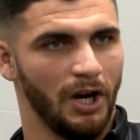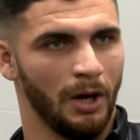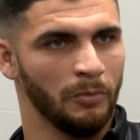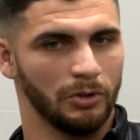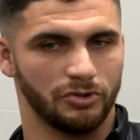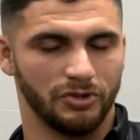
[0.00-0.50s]

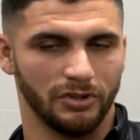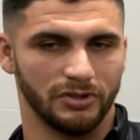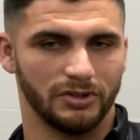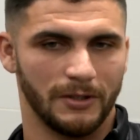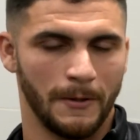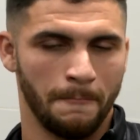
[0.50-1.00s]
I'm not
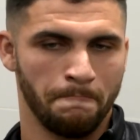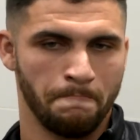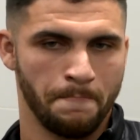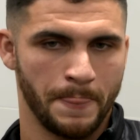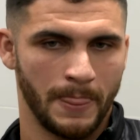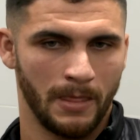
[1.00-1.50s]
just,
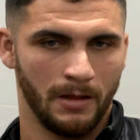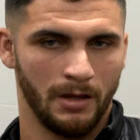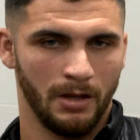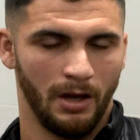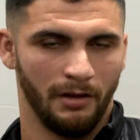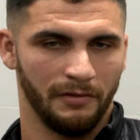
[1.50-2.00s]

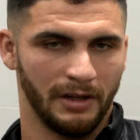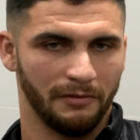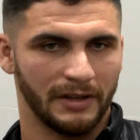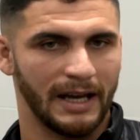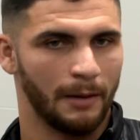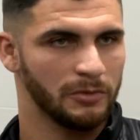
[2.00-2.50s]
I
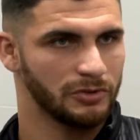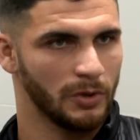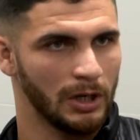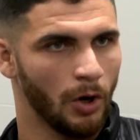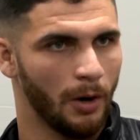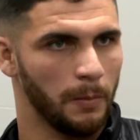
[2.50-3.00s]
think it happens to
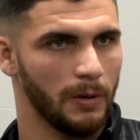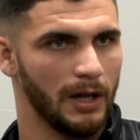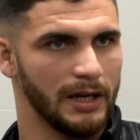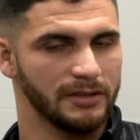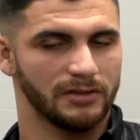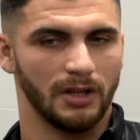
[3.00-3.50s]
a lot of
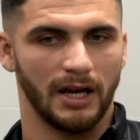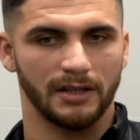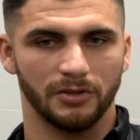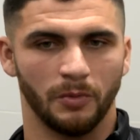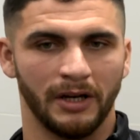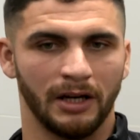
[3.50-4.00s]
players. Like,
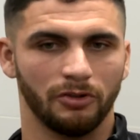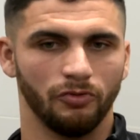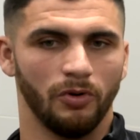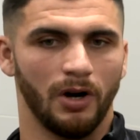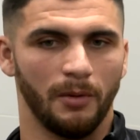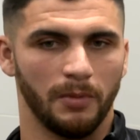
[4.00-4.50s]
so when I
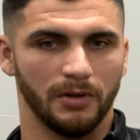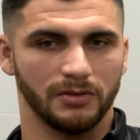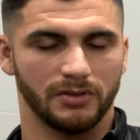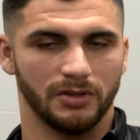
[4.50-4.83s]
grew up, I'd